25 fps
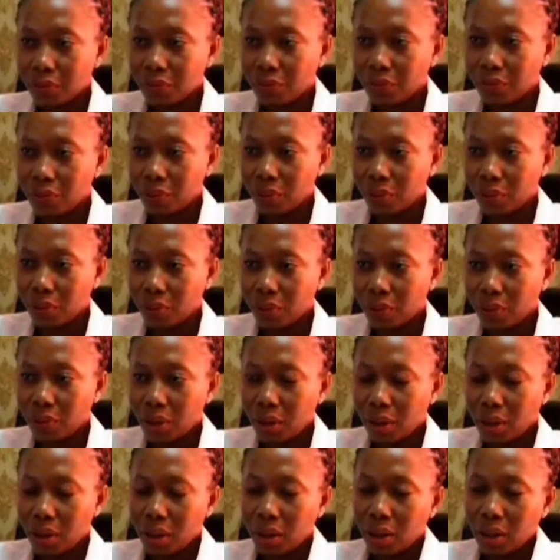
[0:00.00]
for
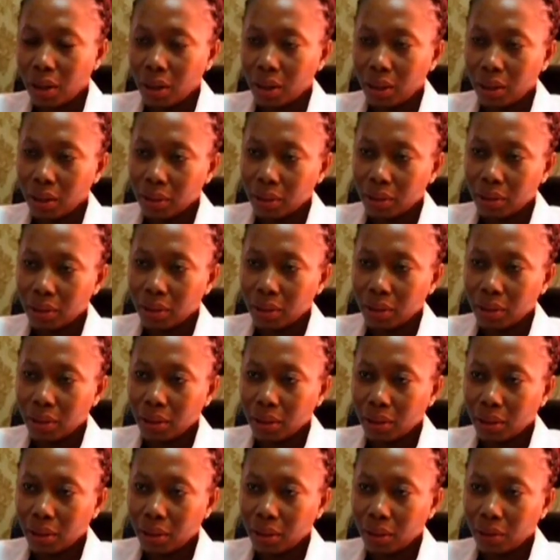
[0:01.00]
uh,
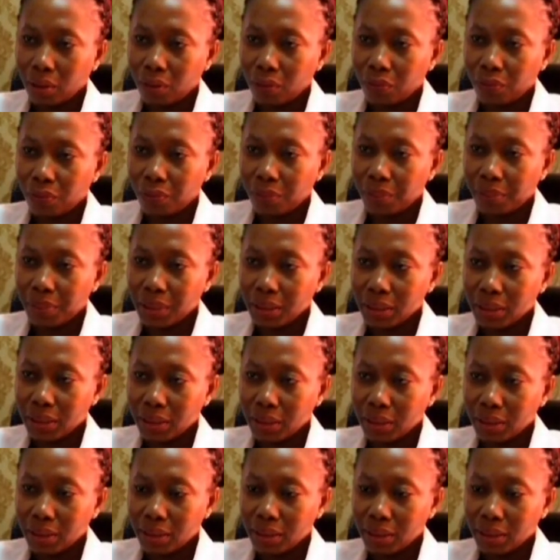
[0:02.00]
taking care of
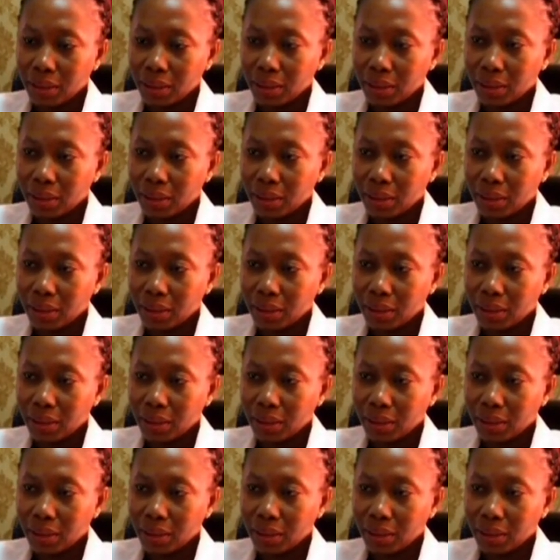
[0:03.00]
patients and